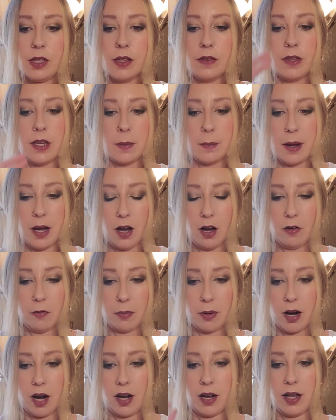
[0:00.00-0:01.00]
the amount of
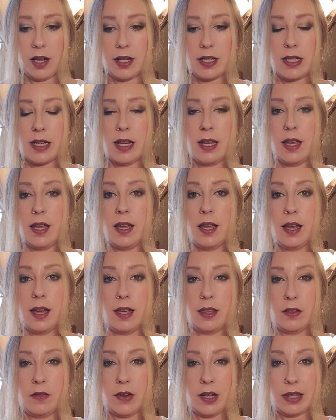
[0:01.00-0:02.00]
product,
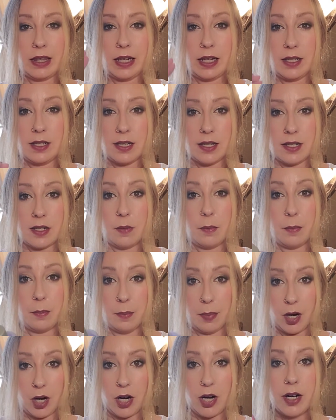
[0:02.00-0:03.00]
and the fact that it doesn't
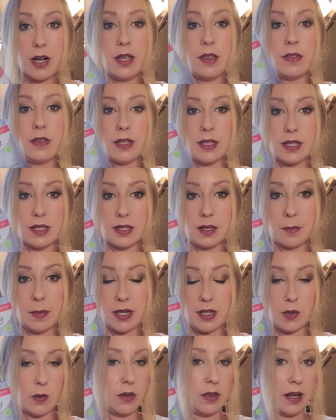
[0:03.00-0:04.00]
burn, this is the
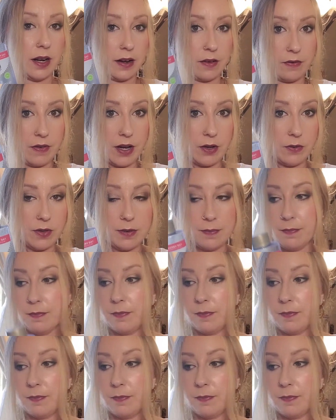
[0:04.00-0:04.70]
best one that I found.